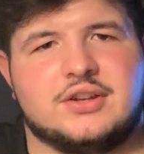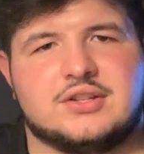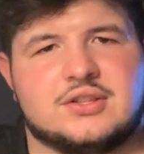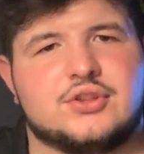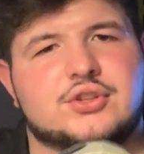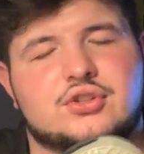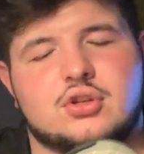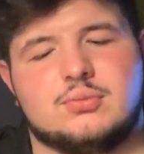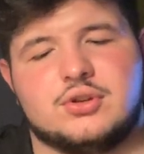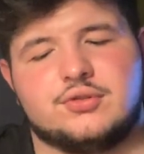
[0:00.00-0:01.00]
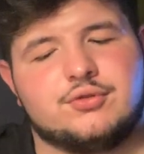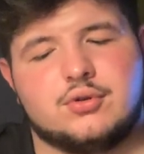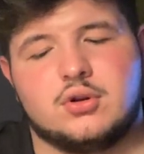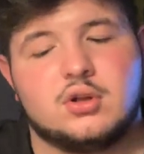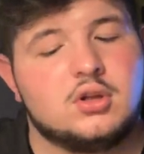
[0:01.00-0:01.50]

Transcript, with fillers: they just look so beautiful.